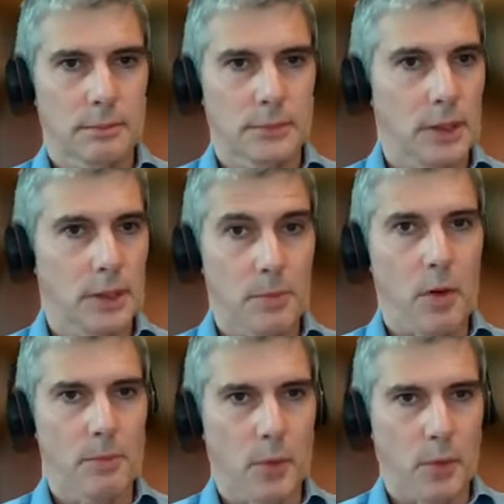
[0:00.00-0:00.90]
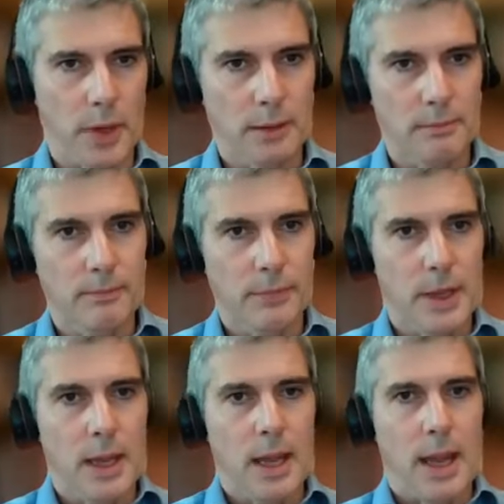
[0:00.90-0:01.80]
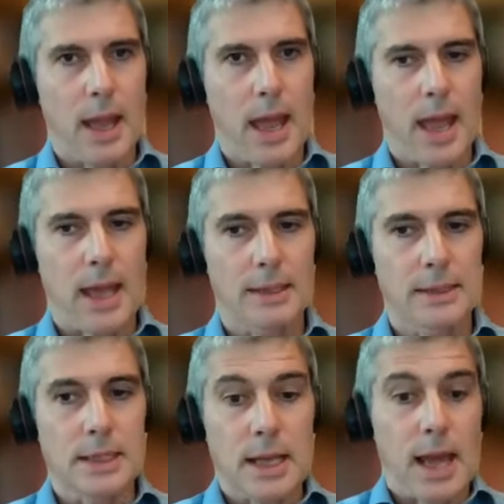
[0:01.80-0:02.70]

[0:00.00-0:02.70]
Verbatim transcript: you know, tomorrow morning. And